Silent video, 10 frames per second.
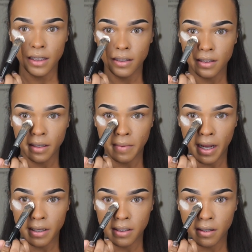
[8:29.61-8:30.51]
It looks like
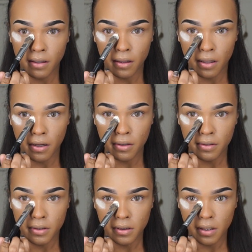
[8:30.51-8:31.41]
my eyes are
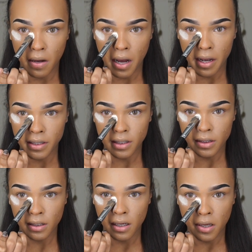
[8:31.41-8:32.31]
closed. So I
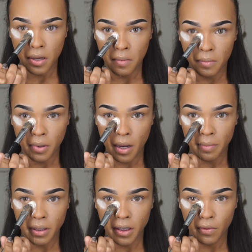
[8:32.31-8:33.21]
just
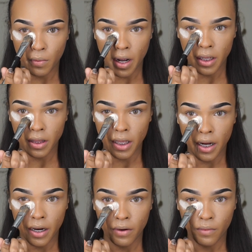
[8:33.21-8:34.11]
pop it in right
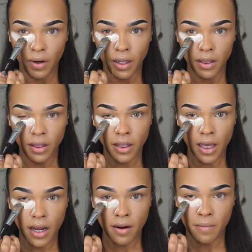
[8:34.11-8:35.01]
there and right
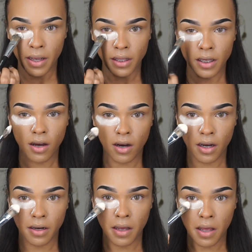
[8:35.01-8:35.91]
there, mainly
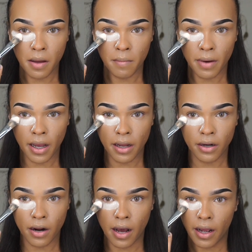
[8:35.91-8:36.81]
on my
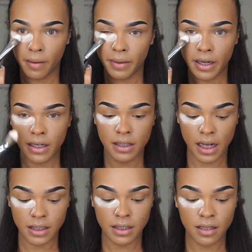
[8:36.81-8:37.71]
under eye because
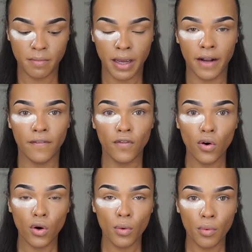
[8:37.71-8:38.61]
that's the main
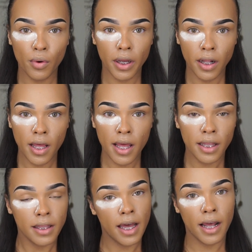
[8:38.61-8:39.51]
focal point
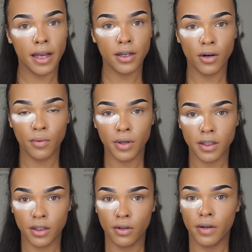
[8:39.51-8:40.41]
that I don't
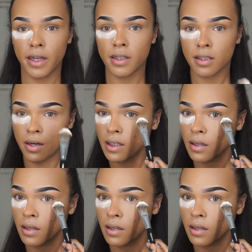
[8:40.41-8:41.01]
want to crease.